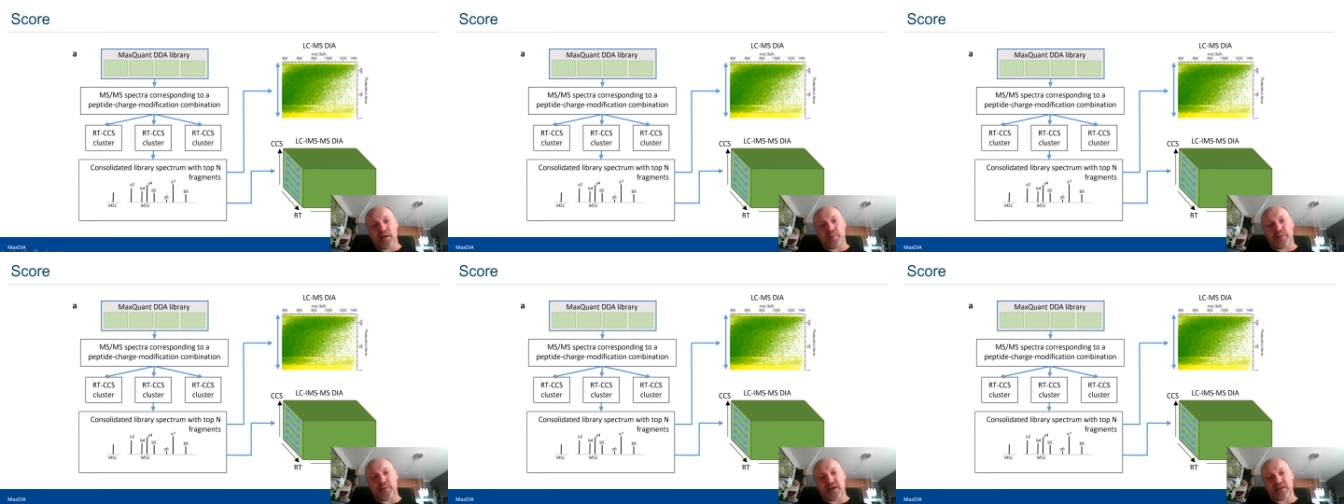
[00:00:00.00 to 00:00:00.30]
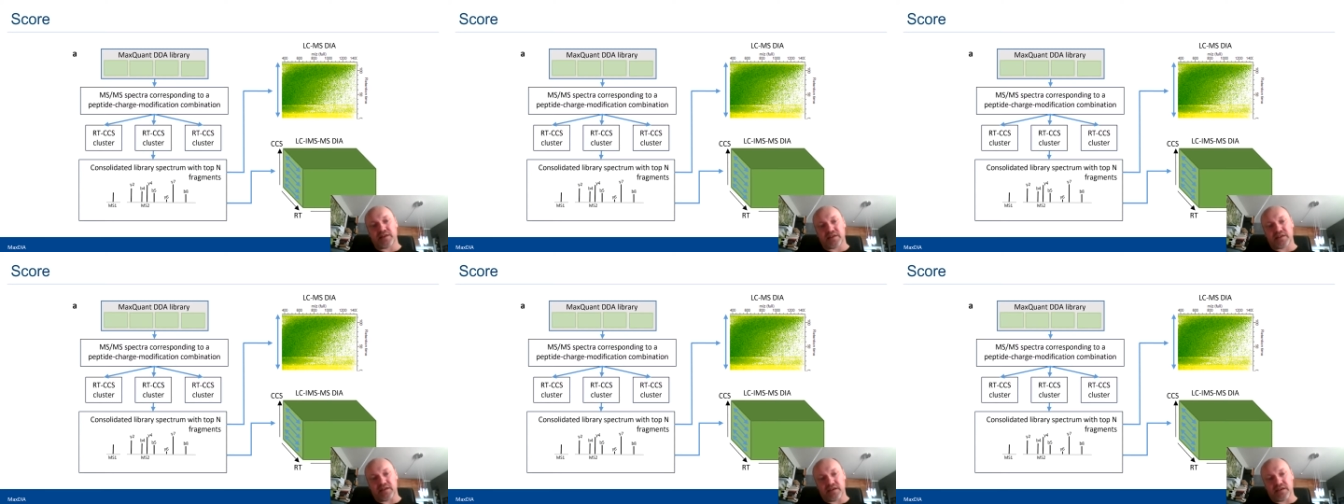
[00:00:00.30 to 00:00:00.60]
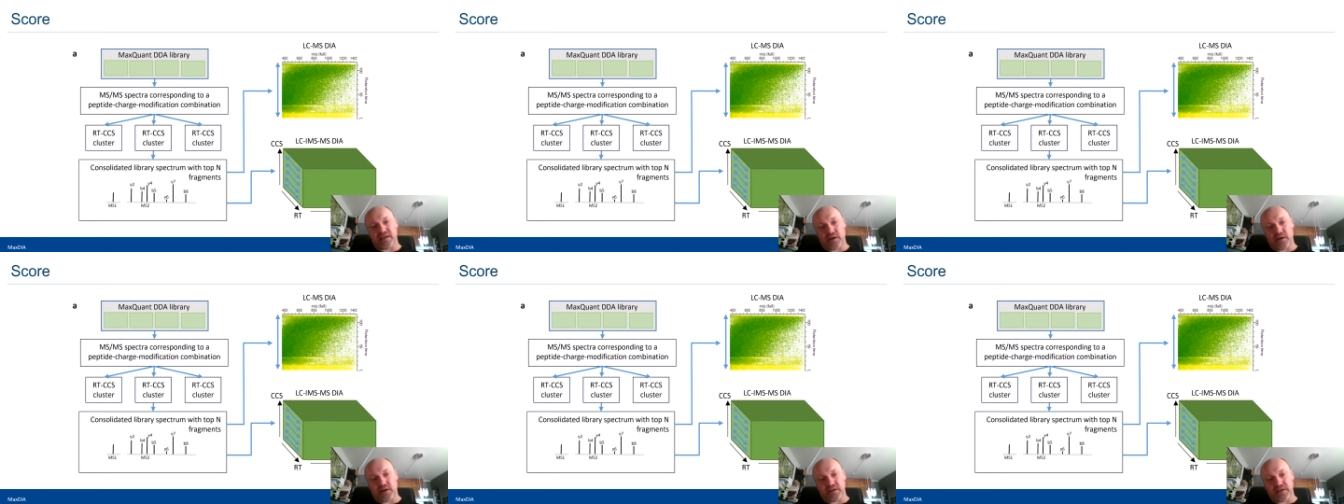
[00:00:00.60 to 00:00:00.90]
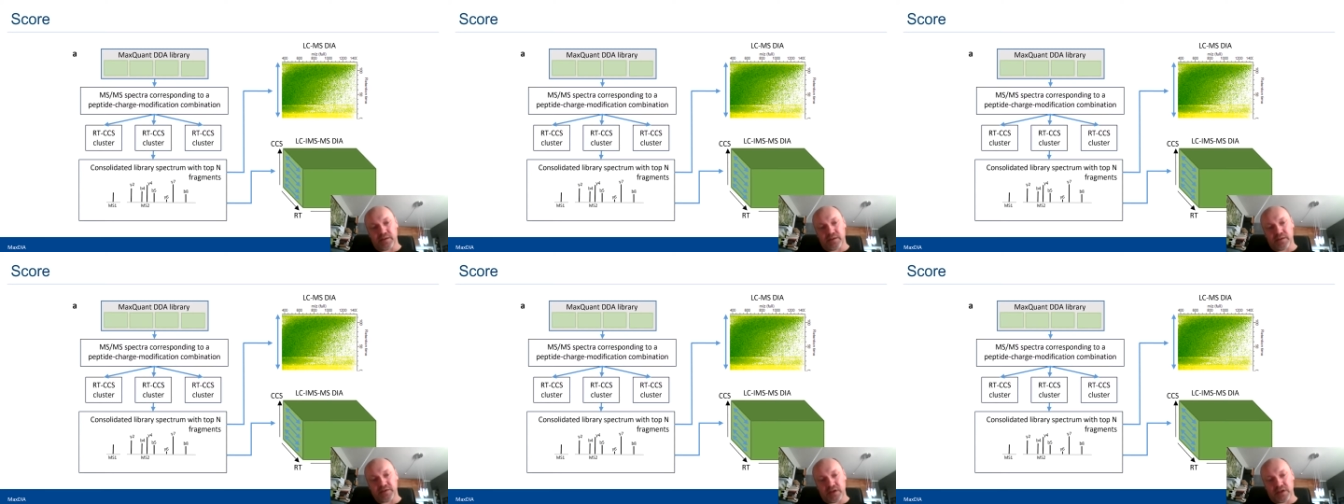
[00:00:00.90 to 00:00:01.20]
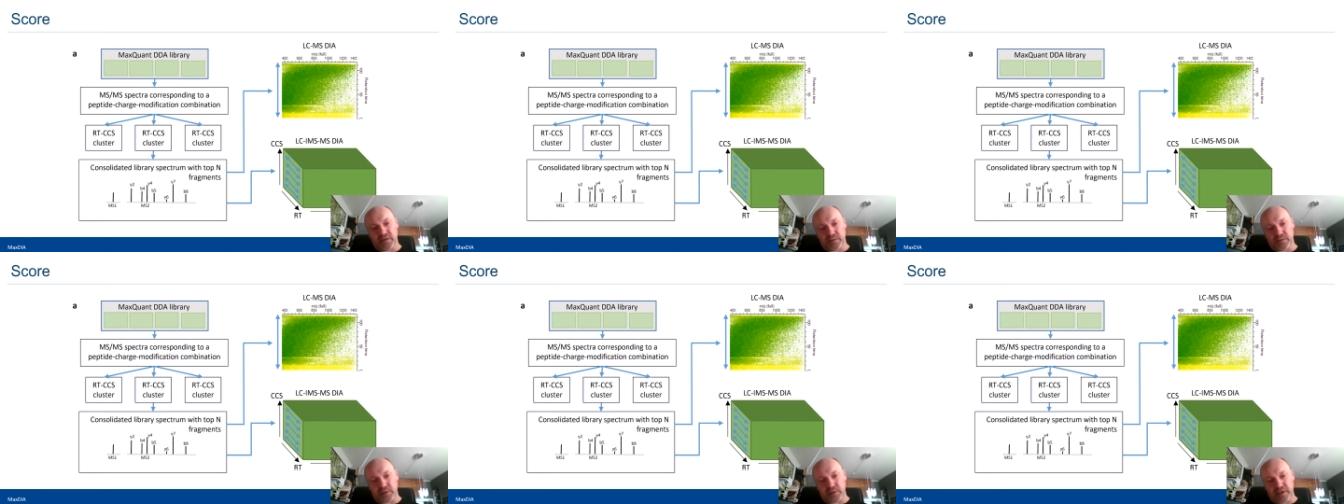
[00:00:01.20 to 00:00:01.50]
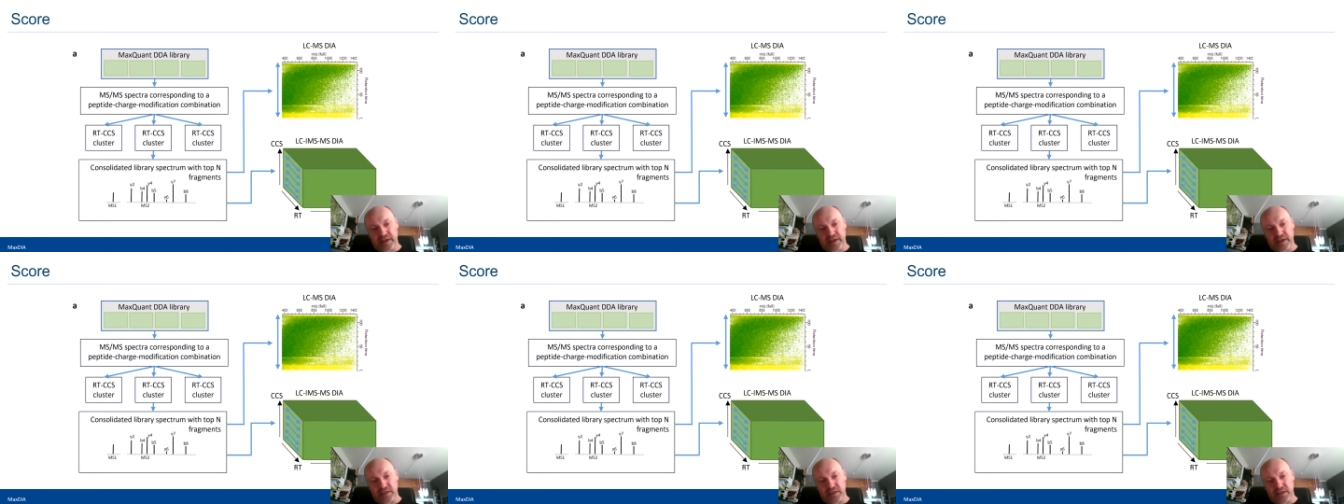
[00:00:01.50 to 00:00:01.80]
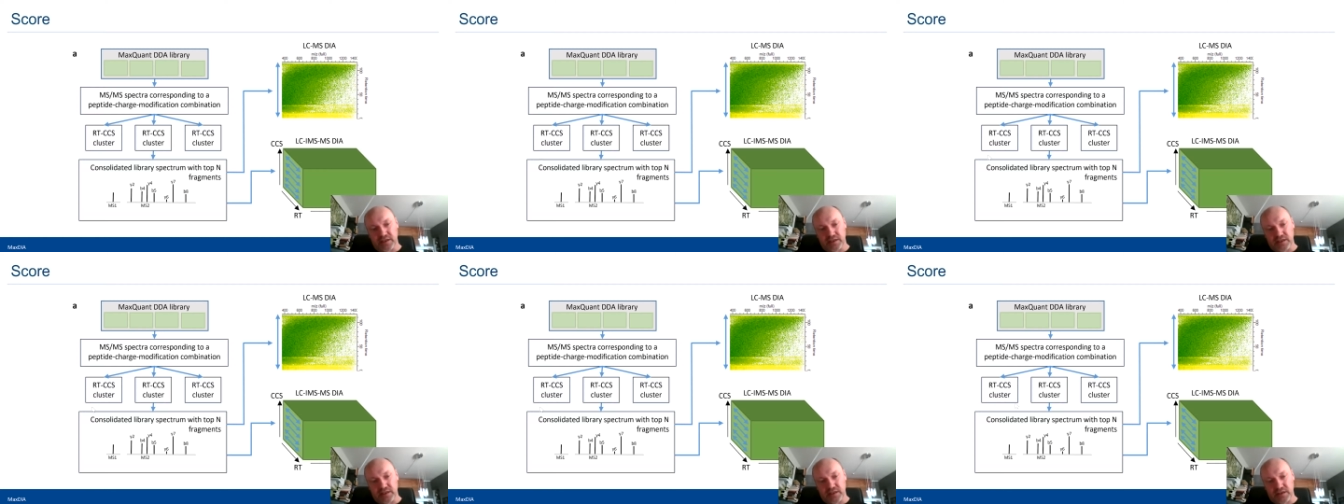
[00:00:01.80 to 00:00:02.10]
But on TimsTOF, it would
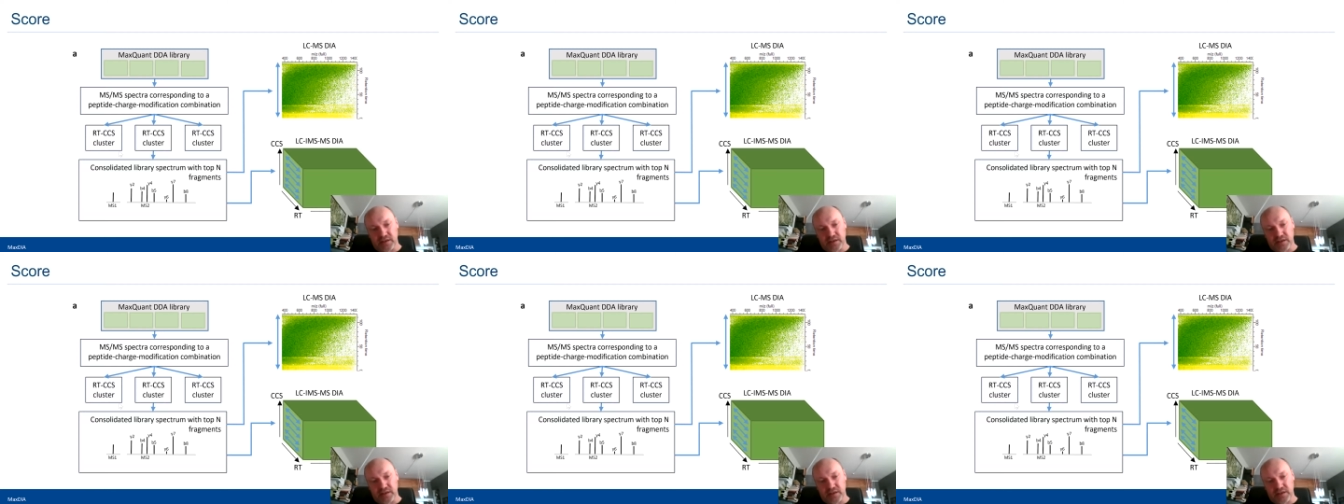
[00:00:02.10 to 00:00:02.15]
actually